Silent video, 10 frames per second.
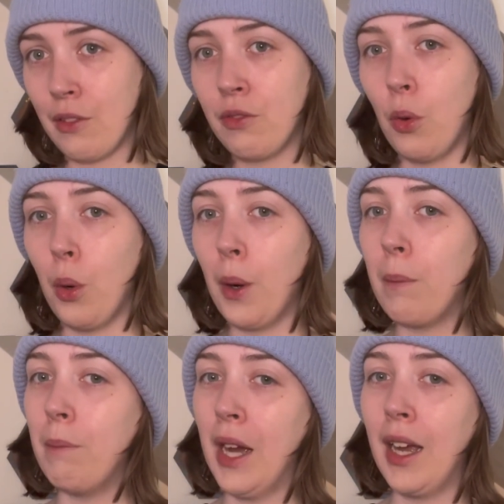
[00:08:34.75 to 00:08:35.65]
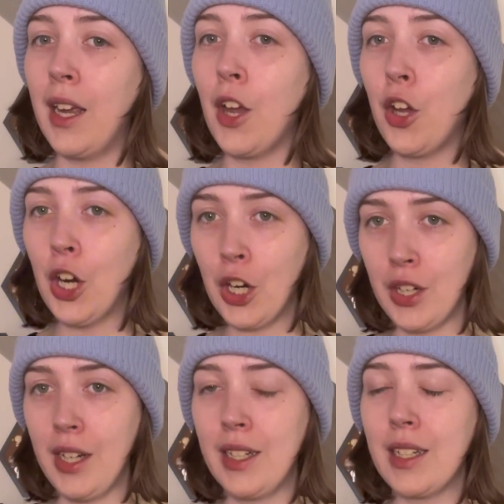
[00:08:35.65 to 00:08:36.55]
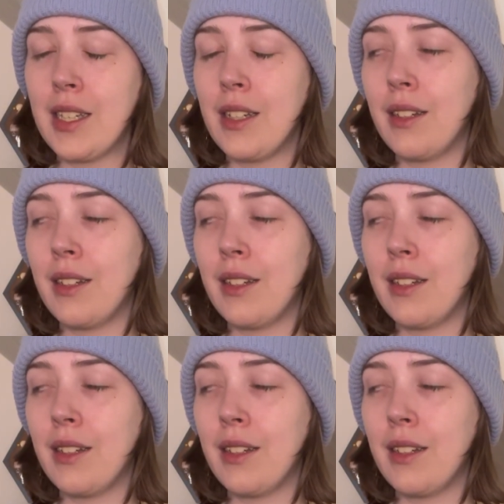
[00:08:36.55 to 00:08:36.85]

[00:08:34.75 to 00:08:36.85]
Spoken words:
for my current